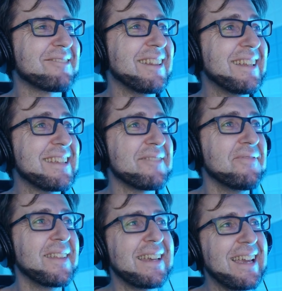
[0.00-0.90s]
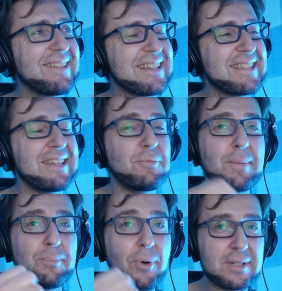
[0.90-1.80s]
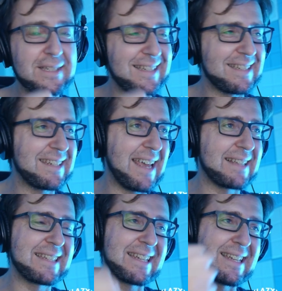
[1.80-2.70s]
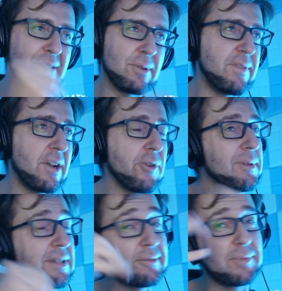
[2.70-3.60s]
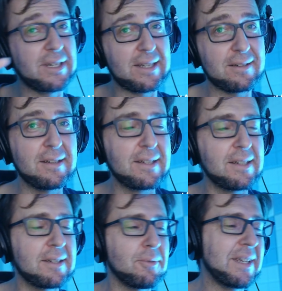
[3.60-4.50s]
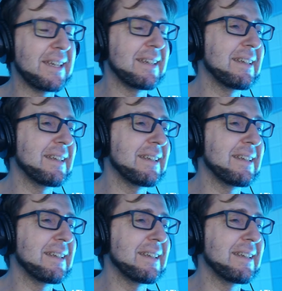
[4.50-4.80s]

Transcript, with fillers: run this, and you can see we put this text into a variable, and we can we can